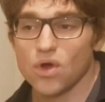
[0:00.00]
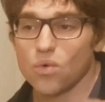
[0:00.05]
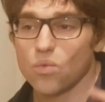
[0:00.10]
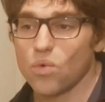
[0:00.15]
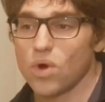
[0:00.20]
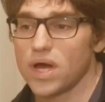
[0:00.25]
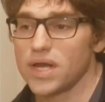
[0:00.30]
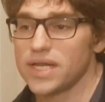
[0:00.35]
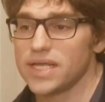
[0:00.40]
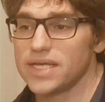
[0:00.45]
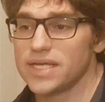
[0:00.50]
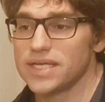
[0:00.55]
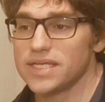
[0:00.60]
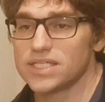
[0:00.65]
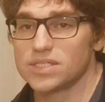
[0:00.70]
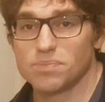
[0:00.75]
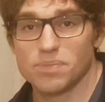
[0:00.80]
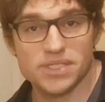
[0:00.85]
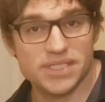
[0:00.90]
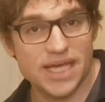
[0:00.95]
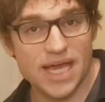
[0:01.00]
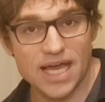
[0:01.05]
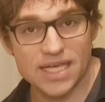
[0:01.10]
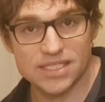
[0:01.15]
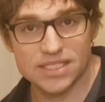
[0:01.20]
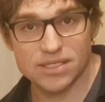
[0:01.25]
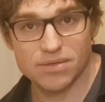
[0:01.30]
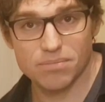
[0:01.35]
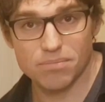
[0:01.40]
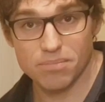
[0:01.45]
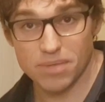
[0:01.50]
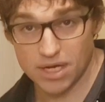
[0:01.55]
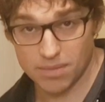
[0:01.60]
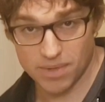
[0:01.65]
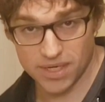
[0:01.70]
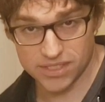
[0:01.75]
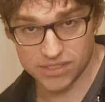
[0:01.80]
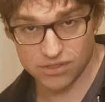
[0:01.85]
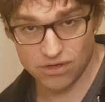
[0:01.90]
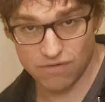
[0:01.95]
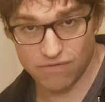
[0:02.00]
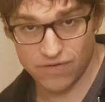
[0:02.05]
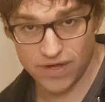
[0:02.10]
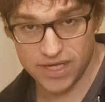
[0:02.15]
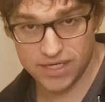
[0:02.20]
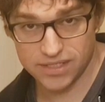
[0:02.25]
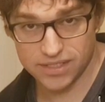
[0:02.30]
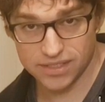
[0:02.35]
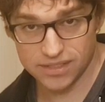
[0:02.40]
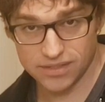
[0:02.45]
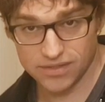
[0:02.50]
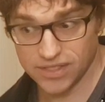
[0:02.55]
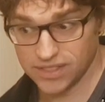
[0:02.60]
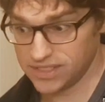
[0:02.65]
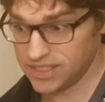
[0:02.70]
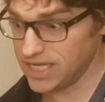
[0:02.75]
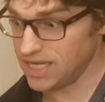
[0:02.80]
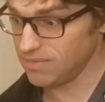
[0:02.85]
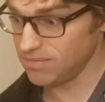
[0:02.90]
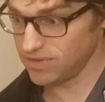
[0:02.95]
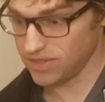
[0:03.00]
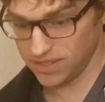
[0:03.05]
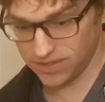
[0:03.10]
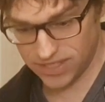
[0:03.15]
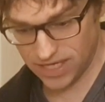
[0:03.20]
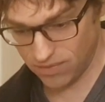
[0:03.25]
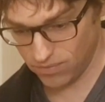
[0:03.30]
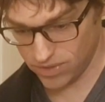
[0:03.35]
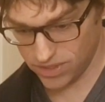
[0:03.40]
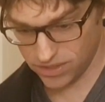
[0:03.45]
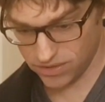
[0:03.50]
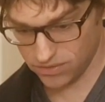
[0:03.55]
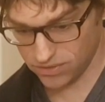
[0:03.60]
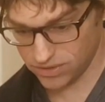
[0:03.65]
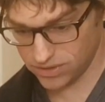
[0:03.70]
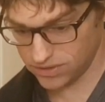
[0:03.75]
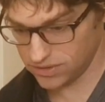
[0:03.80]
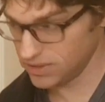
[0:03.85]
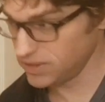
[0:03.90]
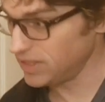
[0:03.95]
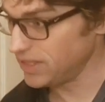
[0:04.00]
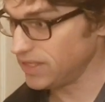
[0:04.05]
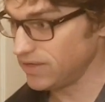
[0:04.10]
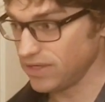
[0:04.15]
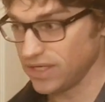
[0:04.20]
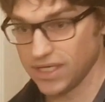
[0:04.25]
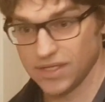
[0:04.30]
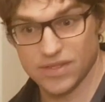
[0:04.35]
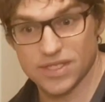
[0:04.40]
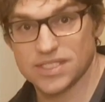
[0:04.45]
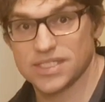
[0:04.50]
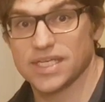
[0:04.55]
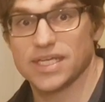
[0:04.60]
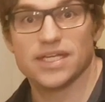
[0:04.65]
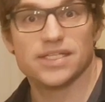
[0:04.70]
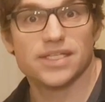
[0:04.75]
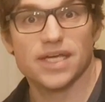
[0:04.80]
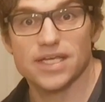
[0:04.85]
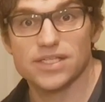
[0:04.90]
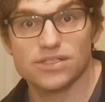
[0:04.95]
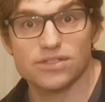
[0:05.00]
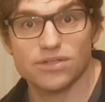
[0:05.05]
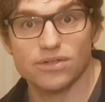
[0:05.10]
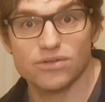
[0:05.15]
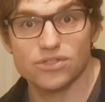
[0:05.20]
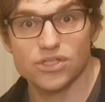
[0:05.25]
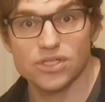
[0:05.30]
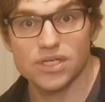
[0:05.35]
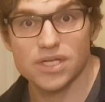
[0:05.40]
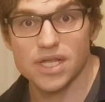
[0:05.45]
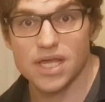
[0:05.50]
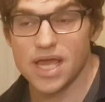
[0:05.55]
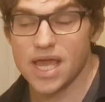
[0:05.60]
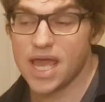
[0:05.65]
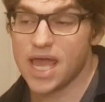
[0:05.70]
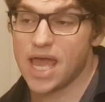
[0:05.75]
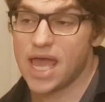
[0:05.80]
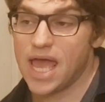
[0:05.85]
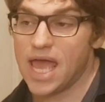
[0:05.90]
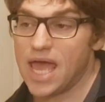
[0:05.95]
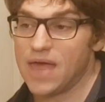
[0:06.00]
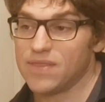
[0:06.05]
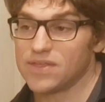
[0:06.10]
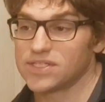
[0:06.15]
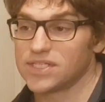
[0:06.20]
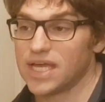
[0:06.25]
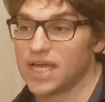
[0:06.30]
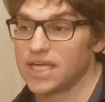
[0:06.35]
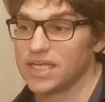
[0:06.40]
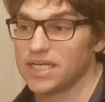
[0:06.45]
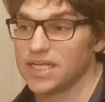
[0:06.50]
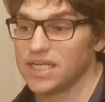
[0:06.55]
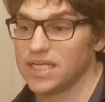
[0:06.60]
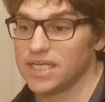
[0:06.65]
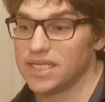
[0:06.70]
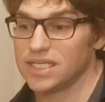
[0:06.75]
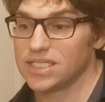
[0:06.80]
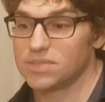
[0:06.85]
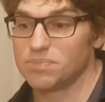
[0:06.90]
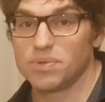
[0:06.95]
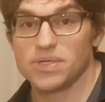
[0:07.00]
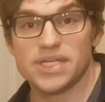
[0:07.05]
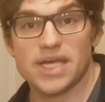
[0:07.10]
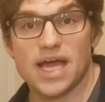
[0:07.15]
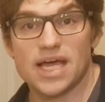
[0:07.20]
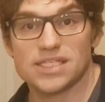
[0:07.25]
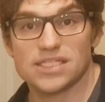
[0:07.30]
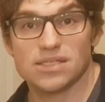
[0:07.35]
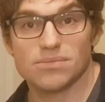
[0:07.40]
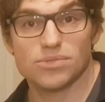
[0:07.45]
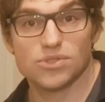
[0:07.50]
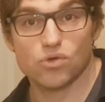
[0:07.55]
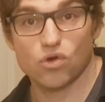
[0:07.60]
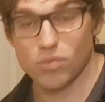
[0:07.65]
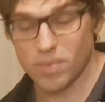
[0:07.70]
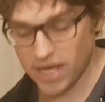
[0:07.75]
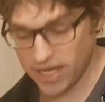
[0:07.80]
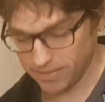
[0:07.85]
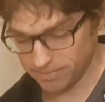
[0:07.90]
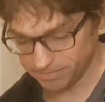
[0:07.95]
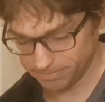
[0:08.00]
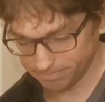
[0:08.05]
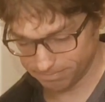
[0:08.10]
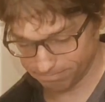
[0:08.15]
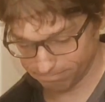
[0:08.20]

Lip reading: One is potassium metabisulfite, the same thing that we use in the sanitizing solution. And the second is potassium sorbate.